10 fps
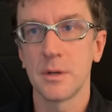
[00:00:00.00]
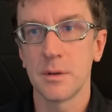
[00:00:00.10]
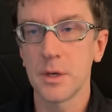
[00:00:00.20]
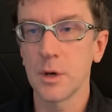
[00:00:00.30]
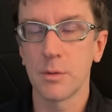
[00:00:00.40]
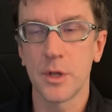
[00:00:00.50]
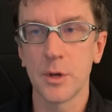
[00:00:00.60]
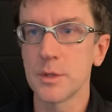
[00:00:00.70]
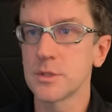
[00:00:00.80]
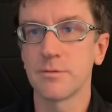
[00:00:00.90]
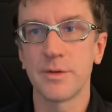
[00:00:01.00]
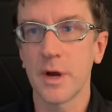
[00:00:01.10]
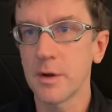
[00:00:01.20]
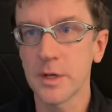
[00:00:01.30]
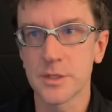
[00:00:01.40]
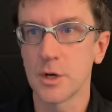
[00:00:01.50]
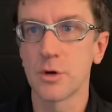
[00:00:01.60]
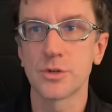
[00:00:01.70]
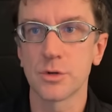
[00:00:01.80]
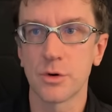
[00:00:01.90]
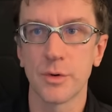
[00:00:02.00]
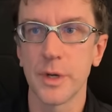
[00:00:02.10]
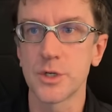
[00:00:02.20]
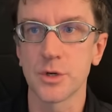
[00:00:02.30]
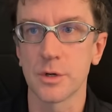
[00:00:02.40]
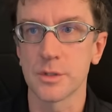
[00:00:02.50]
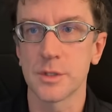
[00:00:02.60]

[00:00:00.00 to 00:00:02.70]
You know, humans are very social creatures,